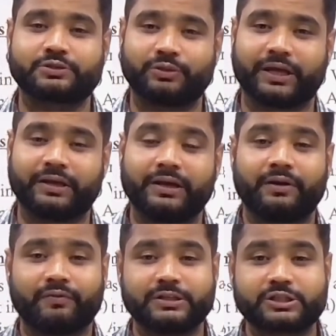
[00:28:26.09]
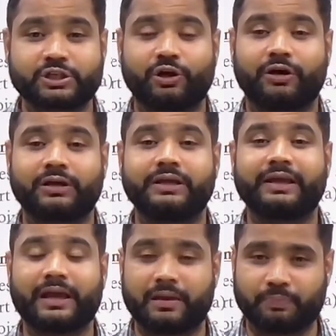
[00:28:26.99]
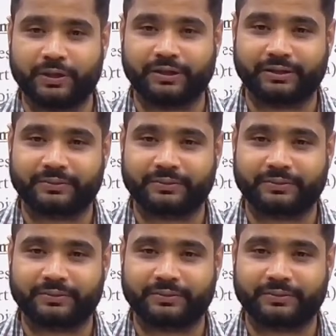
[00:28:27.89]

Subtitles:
today will surely appear.